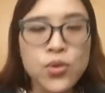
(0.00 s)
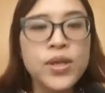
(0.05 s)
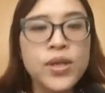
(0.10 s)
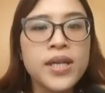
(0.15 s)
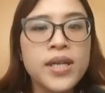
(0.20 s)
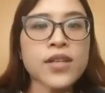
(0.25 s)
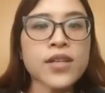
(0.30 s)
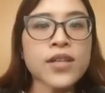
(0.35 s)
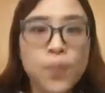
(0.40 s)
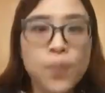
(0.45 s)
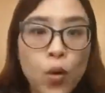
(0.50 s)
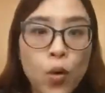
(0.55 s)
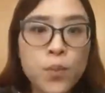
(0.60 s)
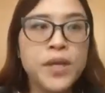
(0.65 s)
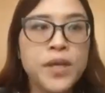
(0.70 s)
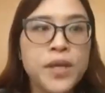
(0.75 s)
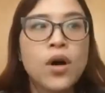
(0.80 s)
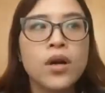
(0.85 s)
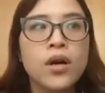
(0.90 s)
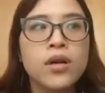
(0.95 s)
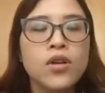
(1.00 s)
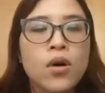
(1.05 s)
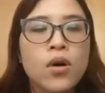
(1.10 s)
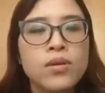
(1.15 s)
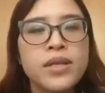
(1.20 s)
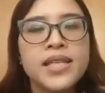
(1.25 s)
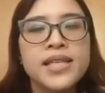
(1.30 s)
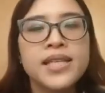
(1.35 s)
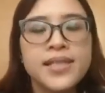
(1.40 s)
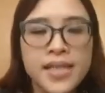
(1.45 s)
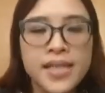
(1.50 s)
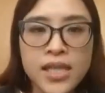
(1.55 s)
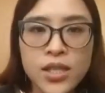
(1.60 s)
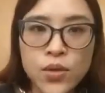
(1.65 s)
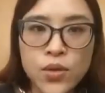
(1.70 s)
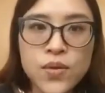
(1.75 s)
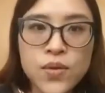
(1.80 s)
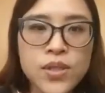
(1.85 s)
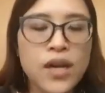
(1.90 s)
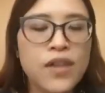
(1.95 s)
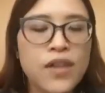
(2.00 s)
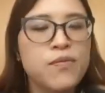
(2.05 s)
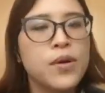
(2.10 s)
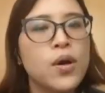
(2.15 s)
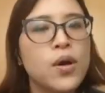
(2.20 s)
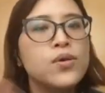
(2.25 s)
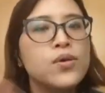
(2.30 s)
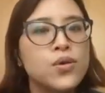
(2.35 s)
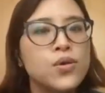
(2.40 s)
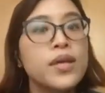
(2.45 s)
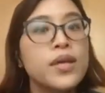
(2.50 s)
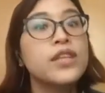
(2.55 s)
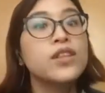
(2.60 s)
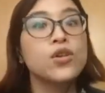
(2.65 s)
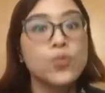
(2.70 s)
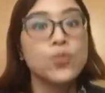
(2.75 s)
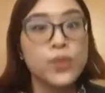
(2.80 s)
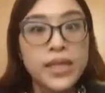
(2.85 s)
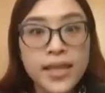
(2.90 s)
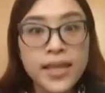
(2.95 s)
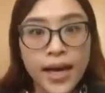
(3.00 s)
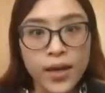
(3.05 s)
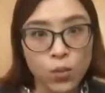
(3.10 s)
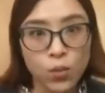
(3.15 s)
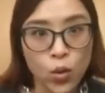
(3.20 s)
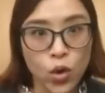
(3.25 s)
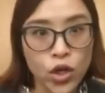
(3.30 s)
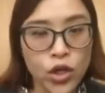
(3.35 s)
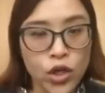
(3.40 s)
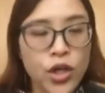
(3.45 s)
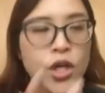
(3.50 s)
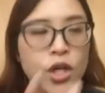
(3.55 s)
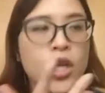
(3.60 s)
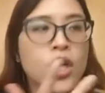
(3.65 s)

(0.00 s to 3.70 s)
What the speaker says: who can support me on not only the City News stuff, but also like the Green Line work.